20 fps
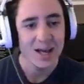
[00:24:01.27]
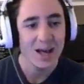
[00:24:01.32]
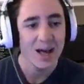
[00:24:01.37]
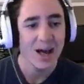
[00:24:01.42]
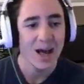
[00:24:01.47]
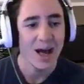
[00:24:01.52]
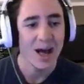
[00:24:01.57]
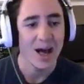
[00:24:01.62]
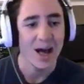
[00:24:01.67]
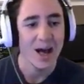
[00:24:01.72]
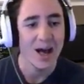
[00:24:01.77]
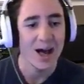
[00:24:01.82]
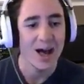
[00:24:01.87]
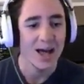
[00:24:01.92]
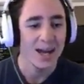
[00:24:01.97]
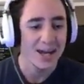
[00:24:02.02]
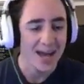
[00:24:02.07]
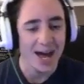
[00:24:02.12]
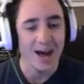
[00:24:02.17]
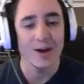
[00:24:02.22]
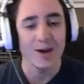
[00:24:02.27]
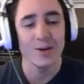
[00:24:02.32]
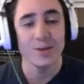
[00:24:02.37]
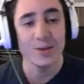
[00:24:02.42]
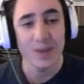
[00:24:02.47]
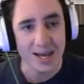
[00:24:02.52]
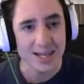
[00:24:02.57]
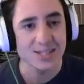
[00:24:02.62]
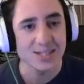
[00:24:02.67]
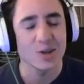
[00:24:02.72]
And now,
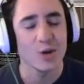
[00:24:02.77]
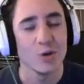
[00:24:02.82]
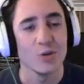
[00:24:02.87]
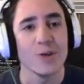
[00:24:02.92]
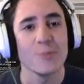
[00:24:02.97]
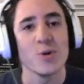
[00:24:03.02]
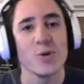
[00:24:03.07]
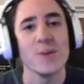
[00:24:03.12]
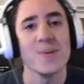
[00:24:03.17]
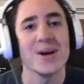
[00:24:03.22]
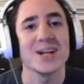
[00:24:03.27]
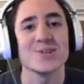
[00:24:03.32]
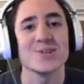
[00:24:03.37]
nice, cool. They brought it back to a